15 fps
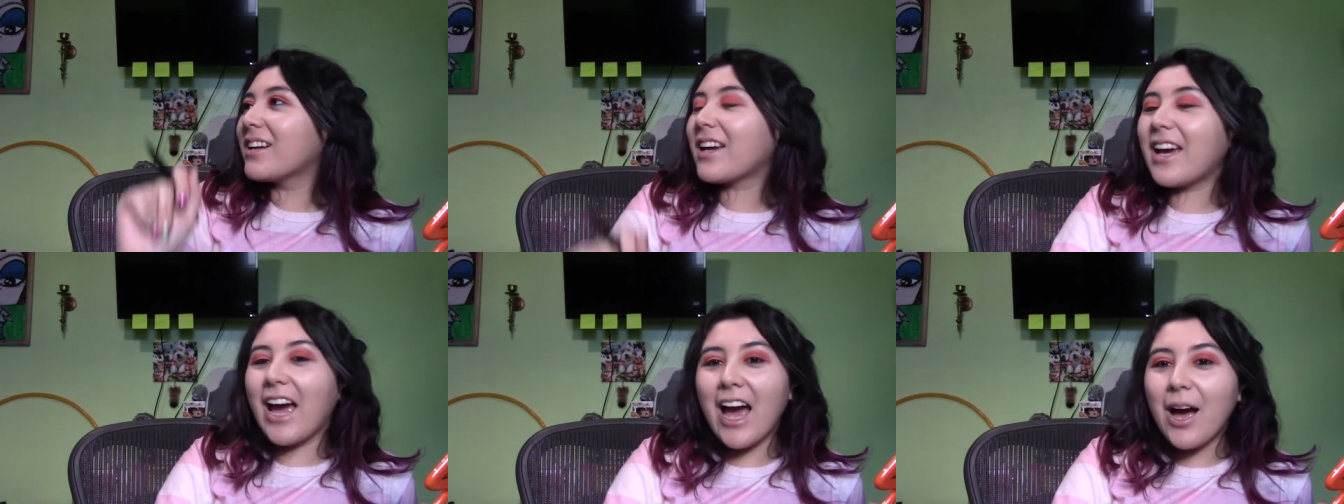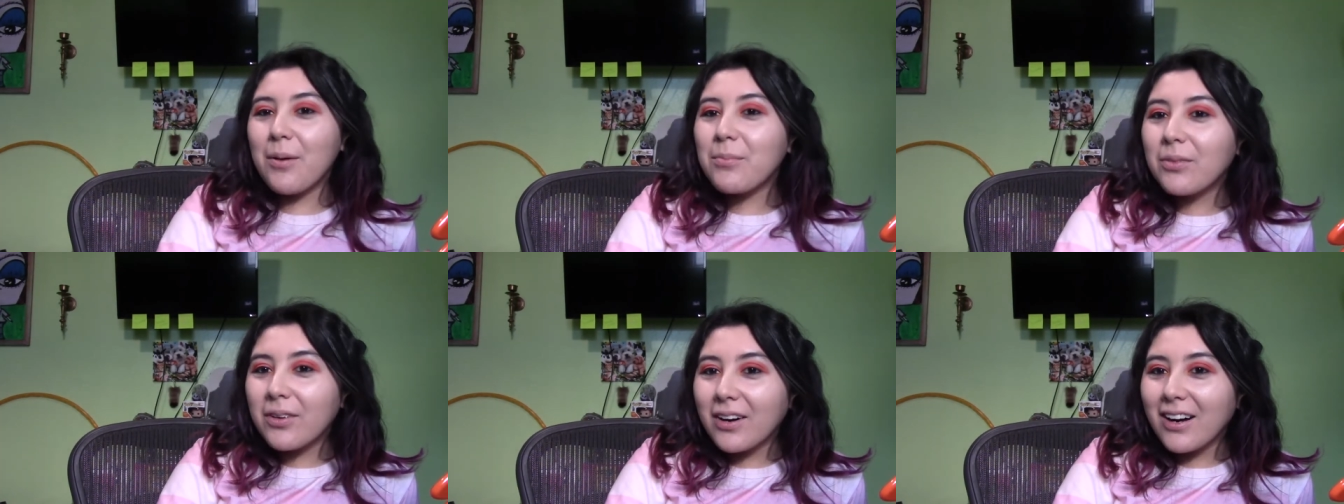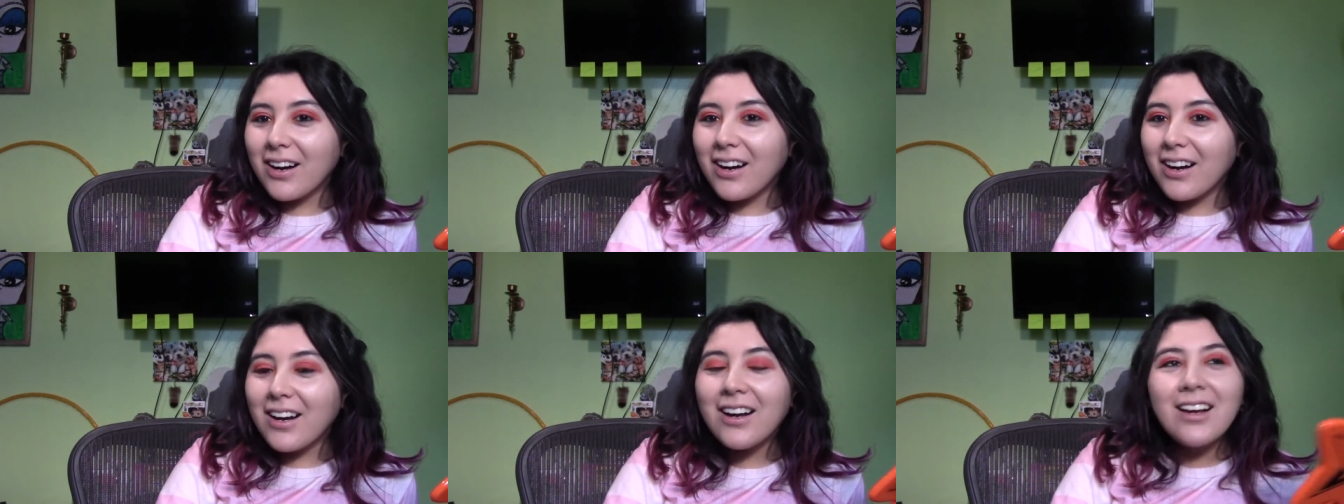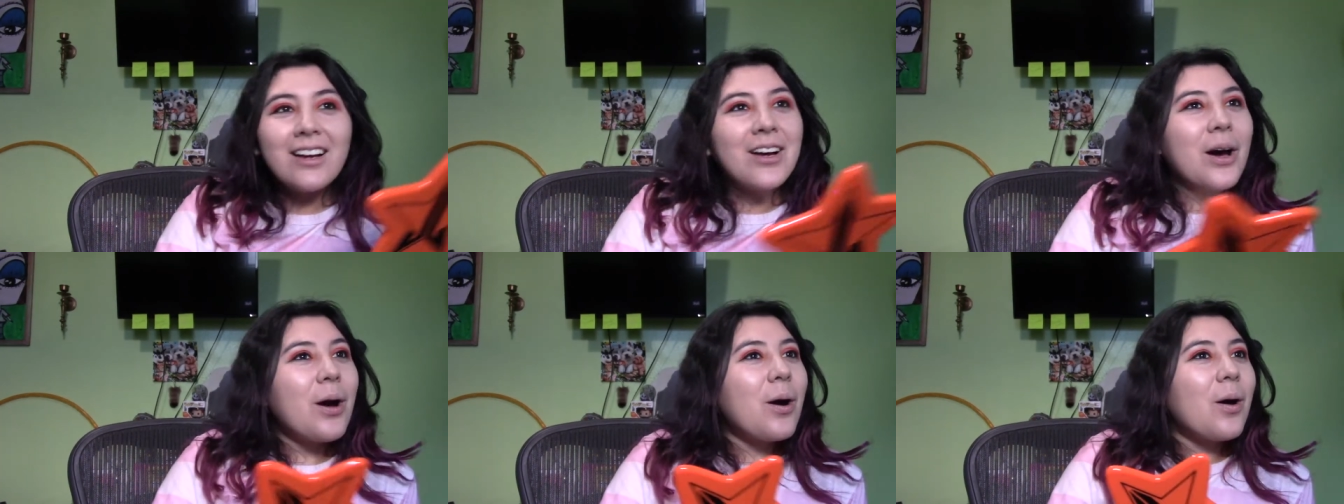camera
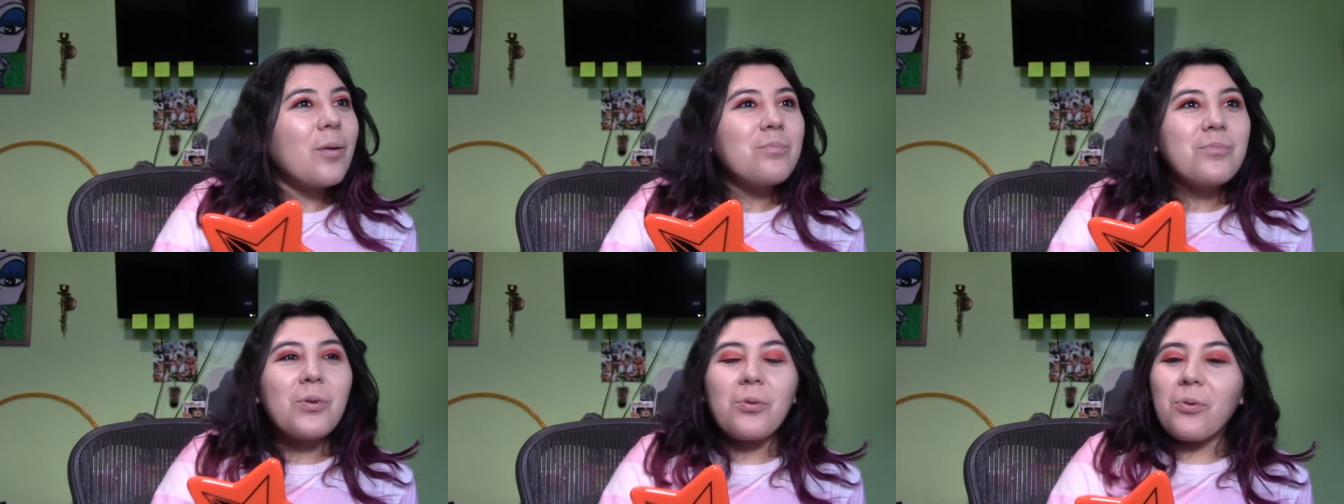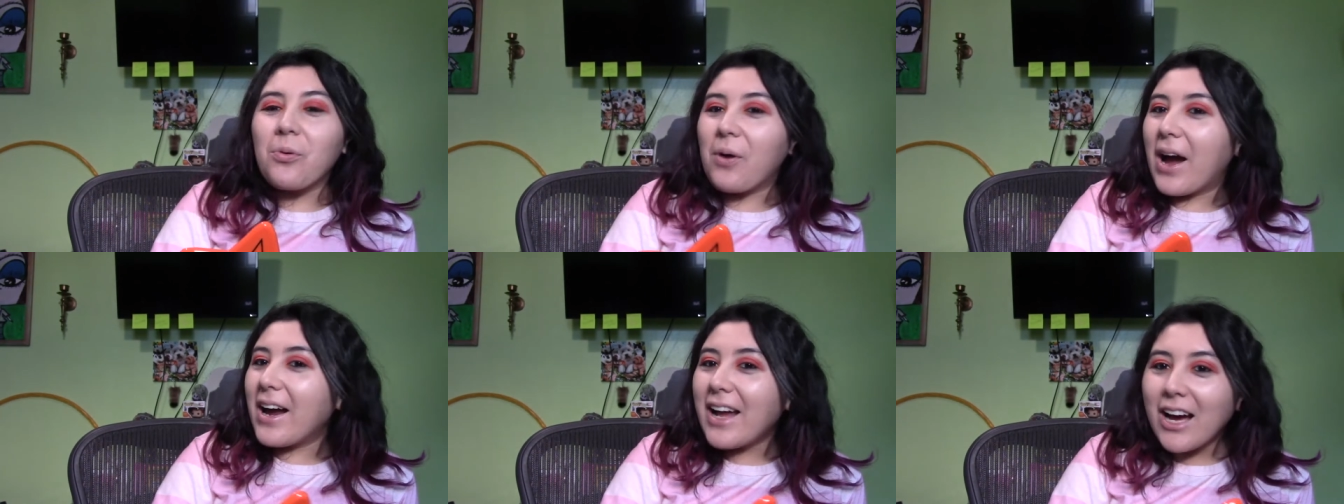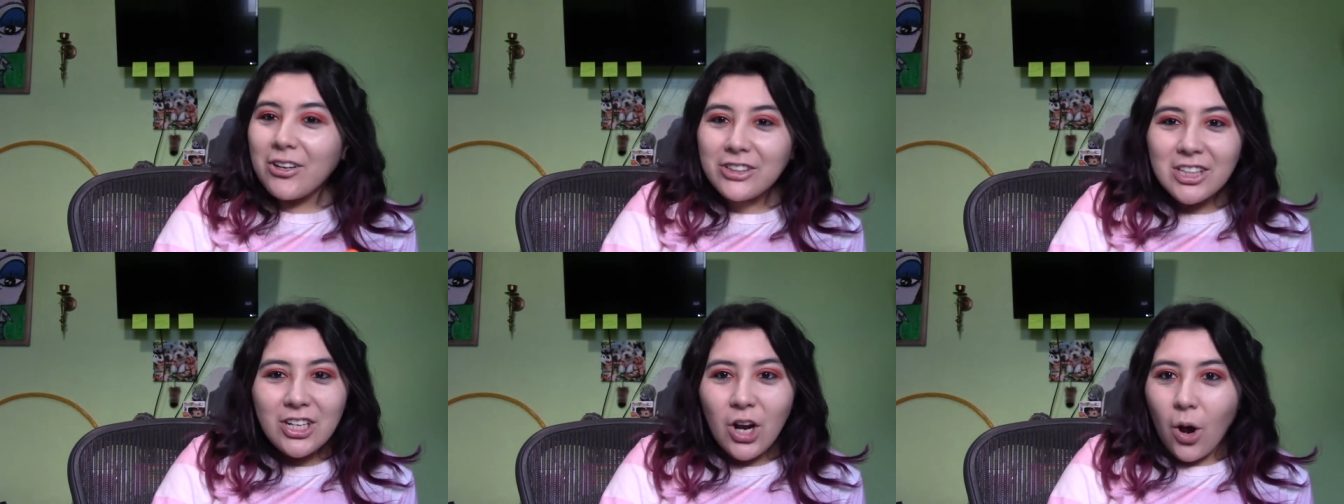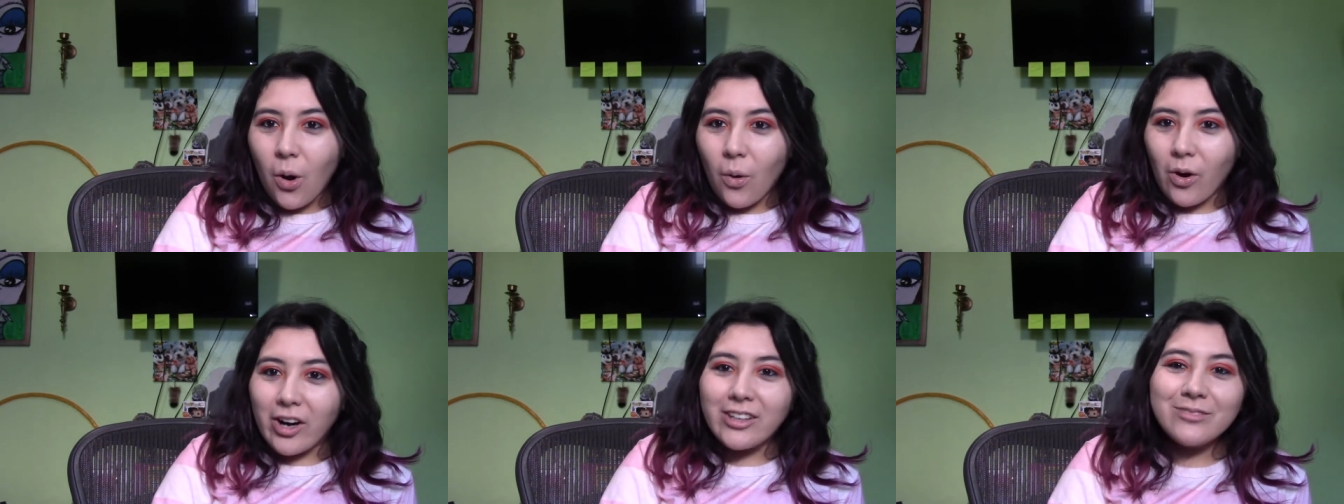right out the
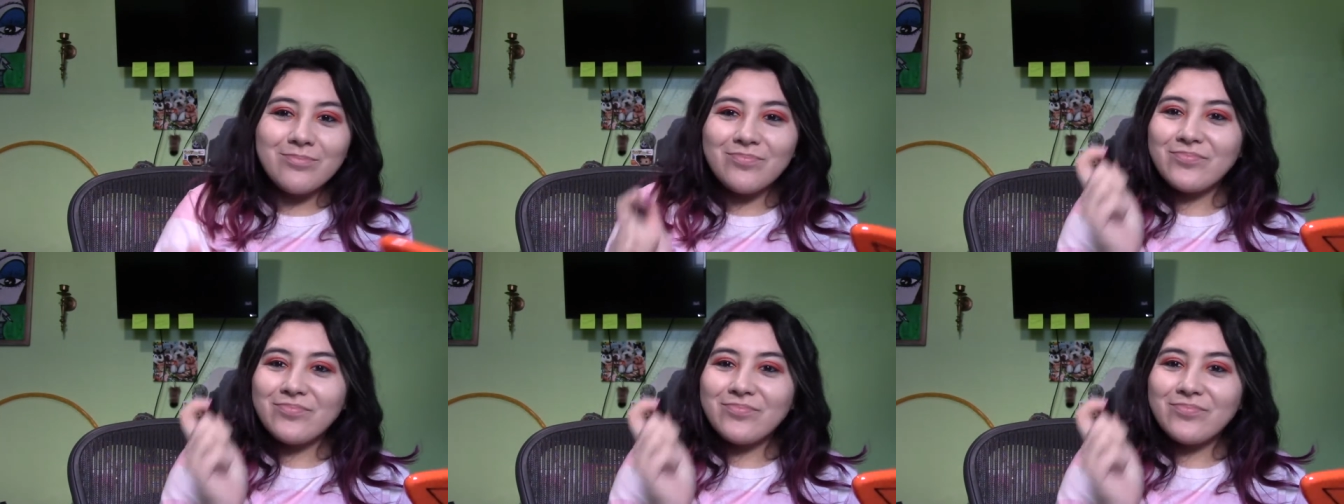door.